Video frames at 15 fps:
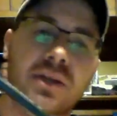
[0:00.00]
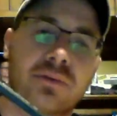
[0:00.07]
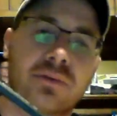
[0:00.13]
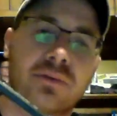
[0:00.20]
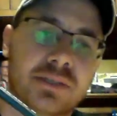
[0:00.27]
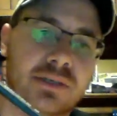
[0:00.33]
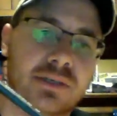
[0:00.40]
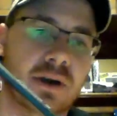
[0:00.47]

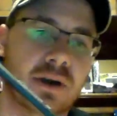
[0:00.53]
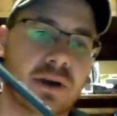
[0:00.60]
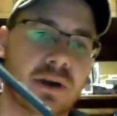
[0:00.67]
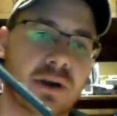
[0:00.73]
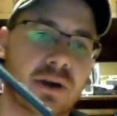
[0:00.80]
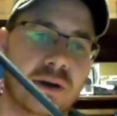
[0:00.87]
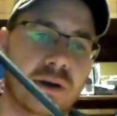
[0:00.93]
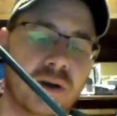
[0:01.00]
reels
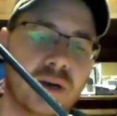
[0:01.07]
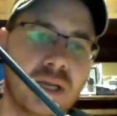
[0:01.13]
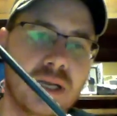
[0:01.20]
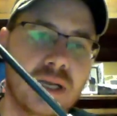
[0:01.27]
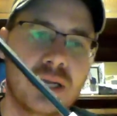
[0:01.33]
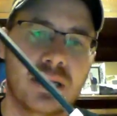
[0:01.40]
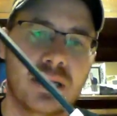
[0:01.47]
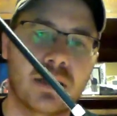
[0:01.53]
are
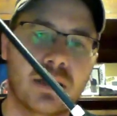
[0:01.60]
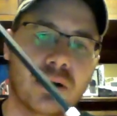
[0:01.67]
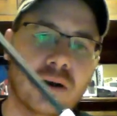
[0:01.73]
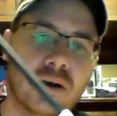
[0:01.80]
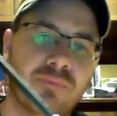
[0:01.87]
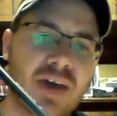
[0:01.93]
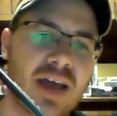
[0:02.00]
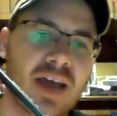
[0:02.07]

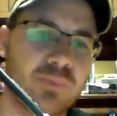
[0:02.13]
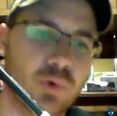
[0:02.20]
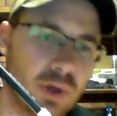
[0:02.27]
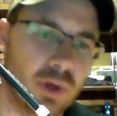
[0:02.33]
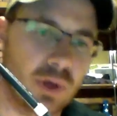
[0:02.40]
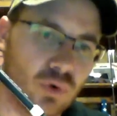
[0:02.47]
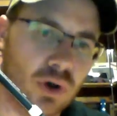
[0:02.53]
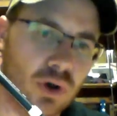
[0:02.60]

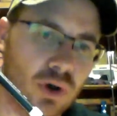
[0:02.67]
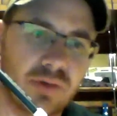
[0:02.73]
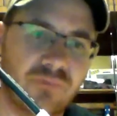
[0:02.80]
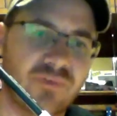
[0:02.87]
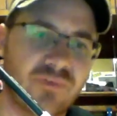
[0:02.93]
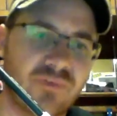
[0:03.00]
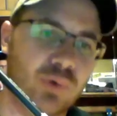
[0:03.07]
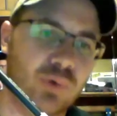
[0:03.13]
5.1,
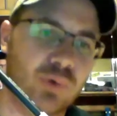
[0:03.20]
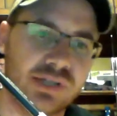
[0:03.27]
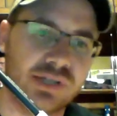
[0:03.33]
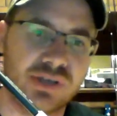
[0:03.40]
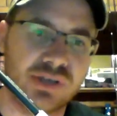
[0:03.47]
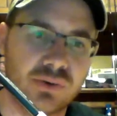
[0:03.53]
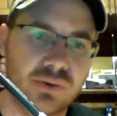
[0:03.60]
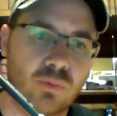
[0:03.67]
5.2
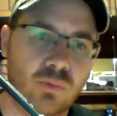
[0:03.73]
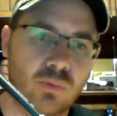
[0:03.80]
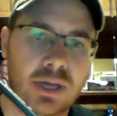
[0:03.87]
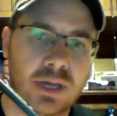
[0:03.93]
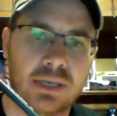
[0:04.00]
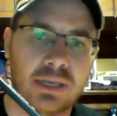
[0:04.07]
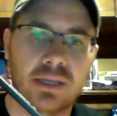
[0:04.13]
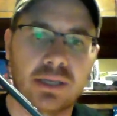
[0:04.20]
to
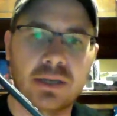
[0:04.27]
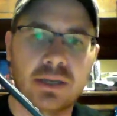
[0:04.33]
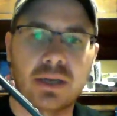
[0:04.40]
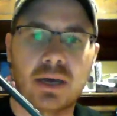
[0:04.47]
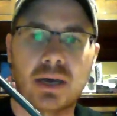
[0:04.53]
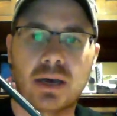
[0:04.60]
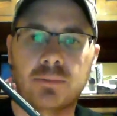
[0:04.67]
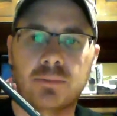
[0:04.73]
1.
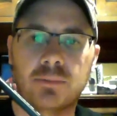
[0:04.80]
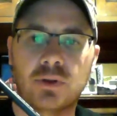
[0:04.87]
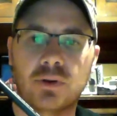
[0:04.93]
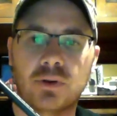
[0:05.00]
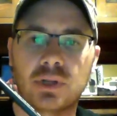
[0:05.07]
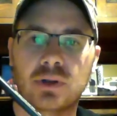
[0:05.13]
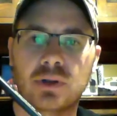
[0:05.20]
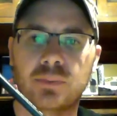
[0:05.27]
They're a
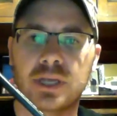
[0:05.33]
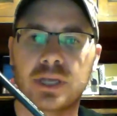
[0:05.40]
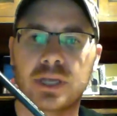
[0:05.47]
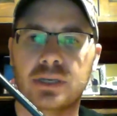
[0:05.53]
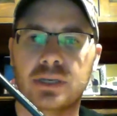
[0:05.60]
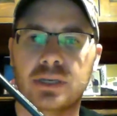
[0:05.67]
little bit